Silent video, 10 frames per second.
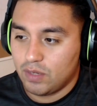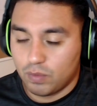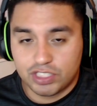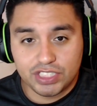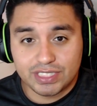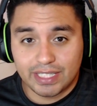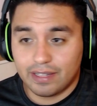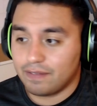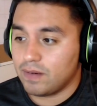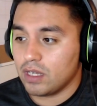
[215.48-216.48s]
where she
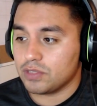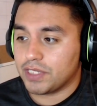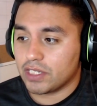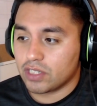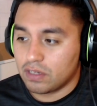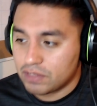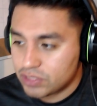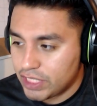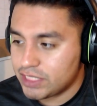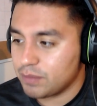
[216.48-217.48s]
said the following: our
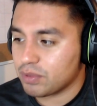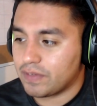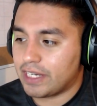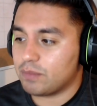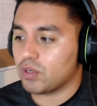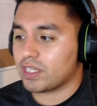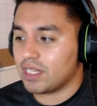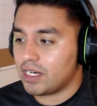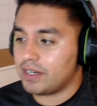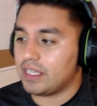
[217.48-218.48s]
conversation provided more
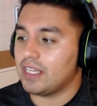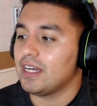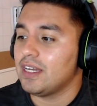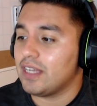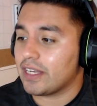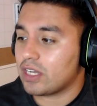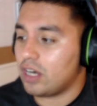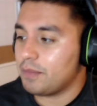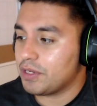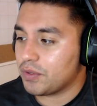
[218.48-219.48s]
clarity and
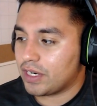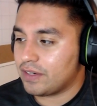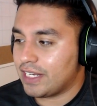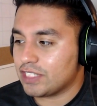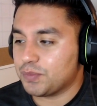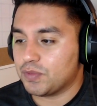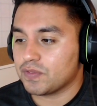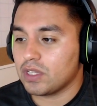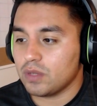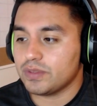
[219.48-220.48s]
common ground as we
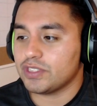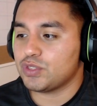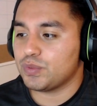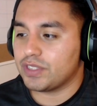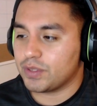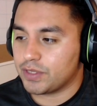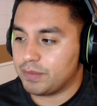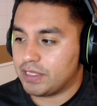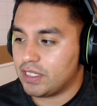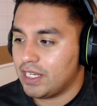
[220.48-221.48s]
move closer to an
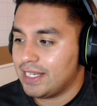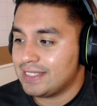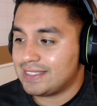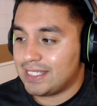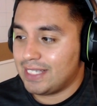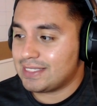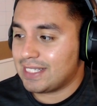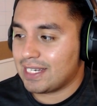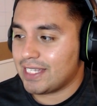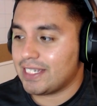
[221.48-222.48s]
agreement. Today's
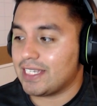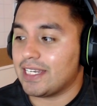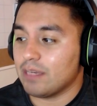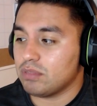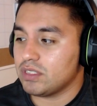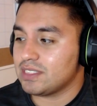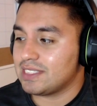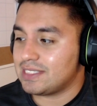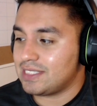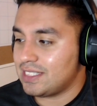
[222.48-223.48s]
deadline enabled us
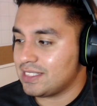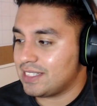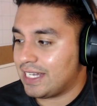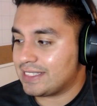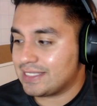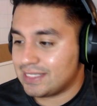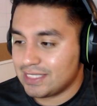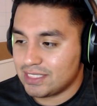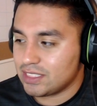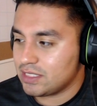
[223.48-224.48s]
to see that, that
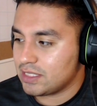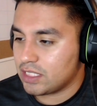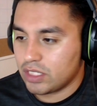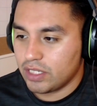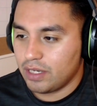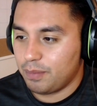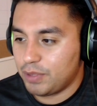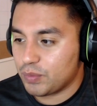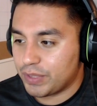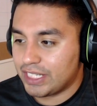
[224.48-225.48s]
decisions could
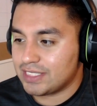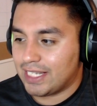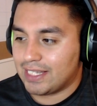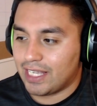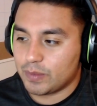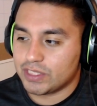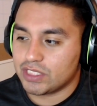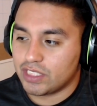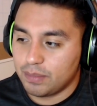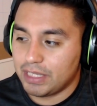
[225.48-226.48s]
be reached and
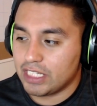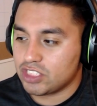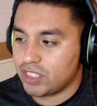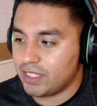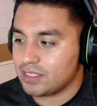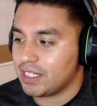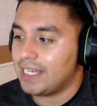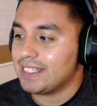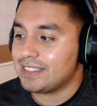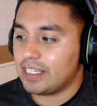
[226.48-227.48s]
language could be exchanged,
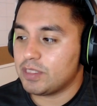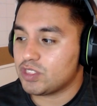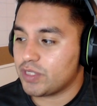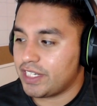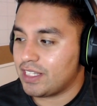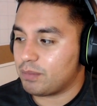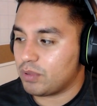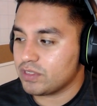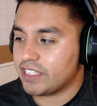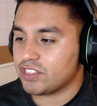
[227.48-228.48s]
demonstrating that
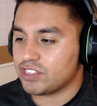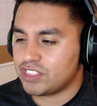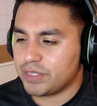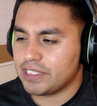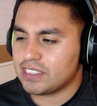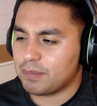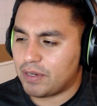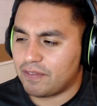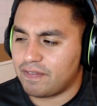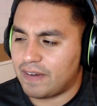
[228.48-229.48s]
both sides are serious
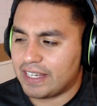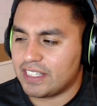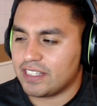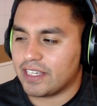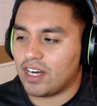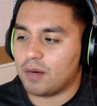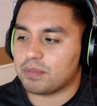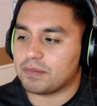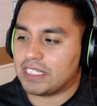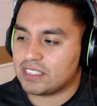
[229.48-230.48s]
about finding a
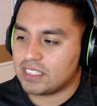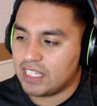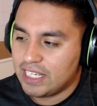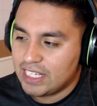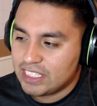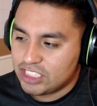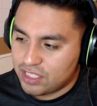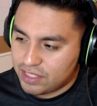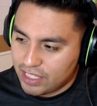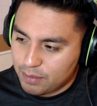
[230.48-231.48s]
compromise.
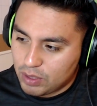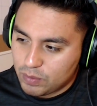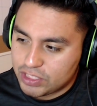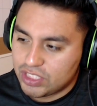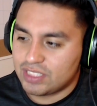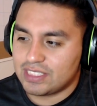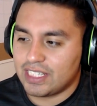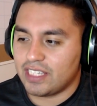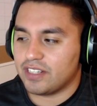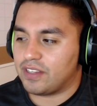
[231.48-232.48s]
Just think about what she's
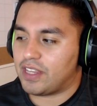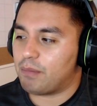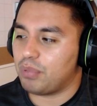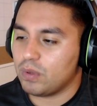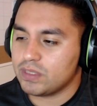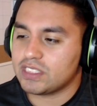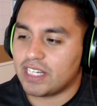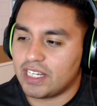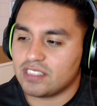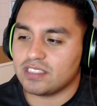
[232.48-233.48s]
saying here, that both
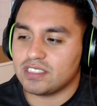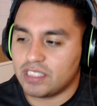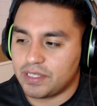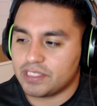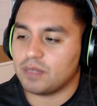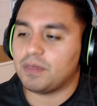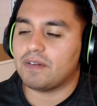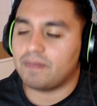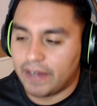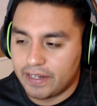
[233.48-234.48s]
sides are serious
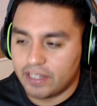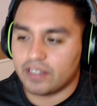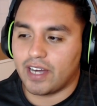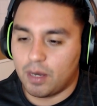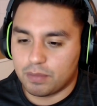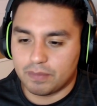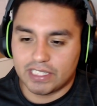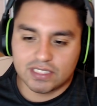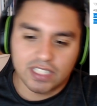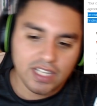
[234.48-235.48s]
about finding a
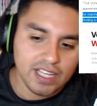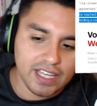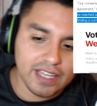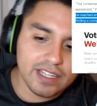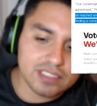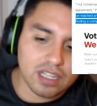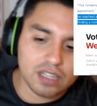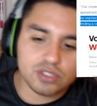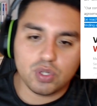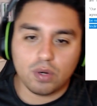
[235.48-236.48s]
compromise. It is
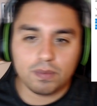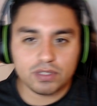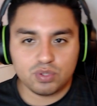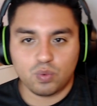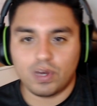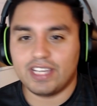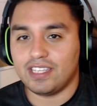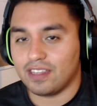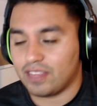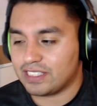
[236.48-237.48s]
October
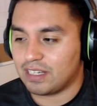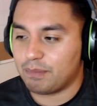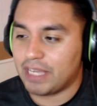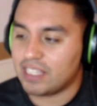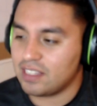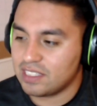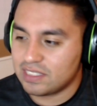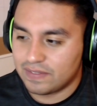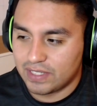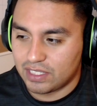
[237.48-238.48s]
twentieth as I'm making
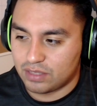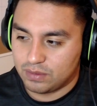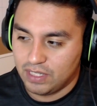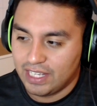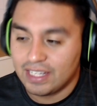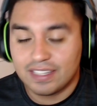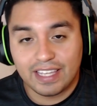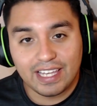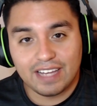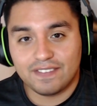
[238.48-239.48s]
this video.
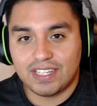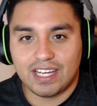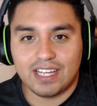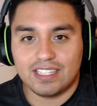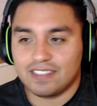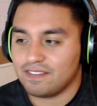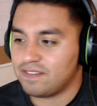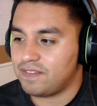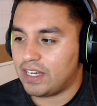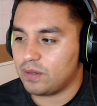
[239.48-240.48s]
They have not
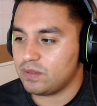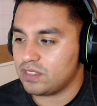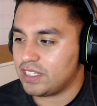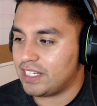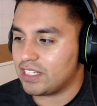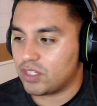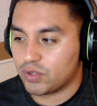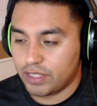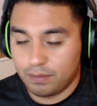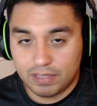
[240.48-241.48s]
found an
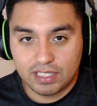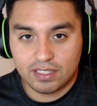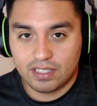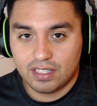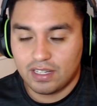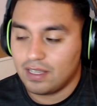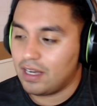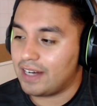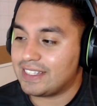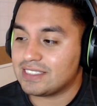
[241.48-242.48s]
agreement
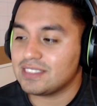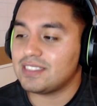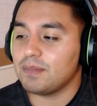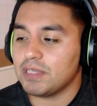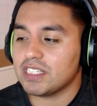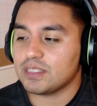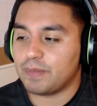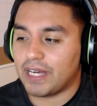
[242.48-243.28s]
on a stimulus